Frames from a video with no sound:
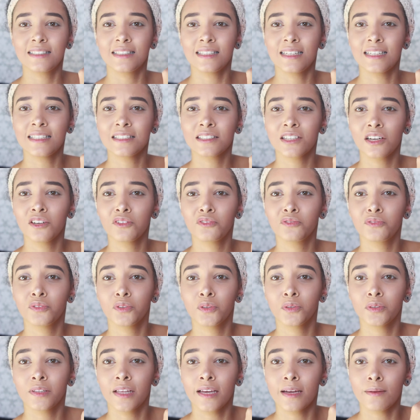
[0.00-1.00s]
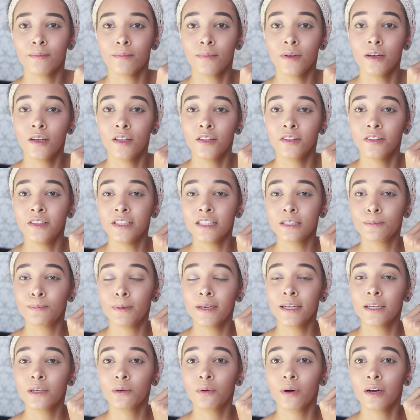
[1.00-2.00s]
So let's go through them. This
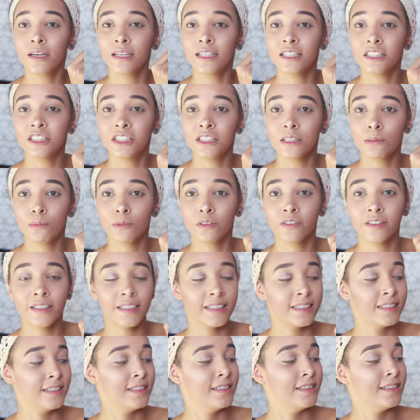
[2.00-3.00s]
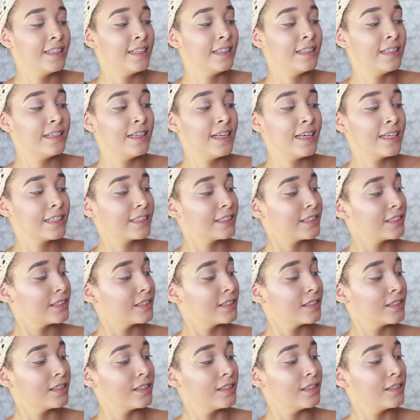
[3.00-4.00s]
pink one is shimmery, then the next
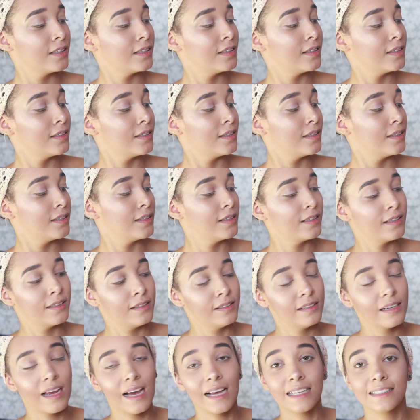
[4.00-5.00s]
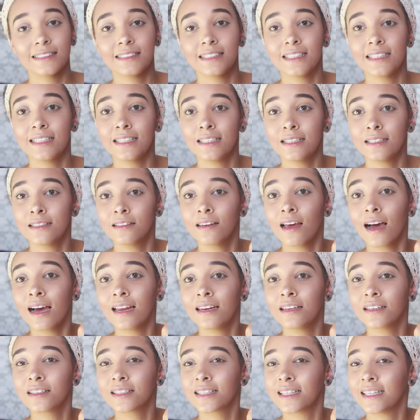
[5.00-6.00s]
lighty,
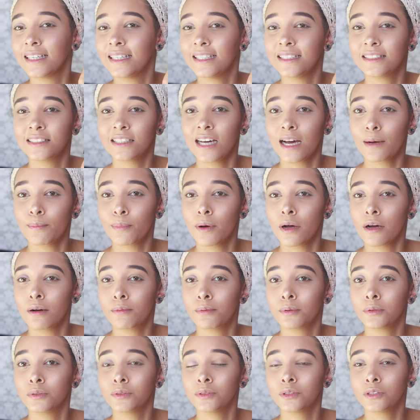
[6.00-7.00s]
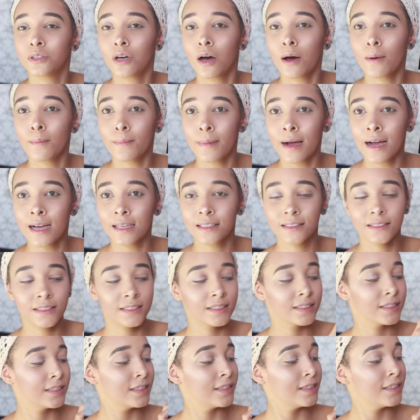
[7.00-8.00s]
lilac-y type purples are matte.
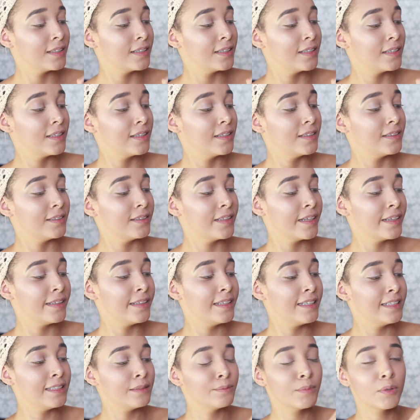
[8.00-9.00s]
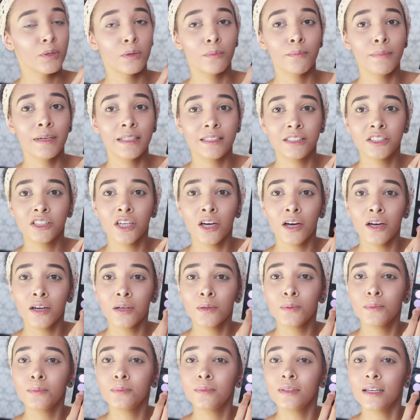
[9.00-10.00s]
Then these more
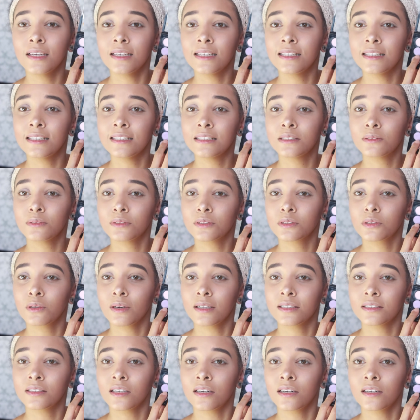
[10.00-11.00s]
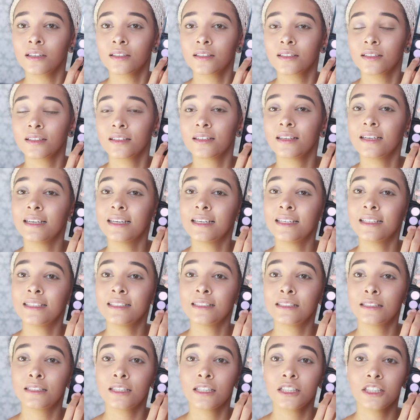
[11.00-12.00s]
mid-tone, and then this one's quite dark,
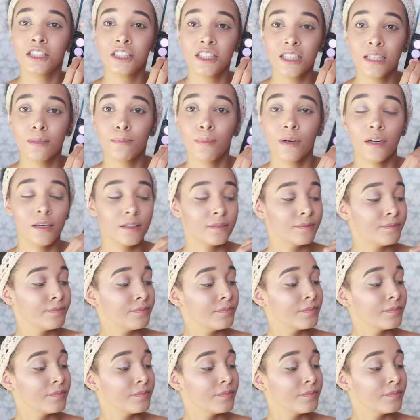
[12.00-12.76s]
is Shimmer.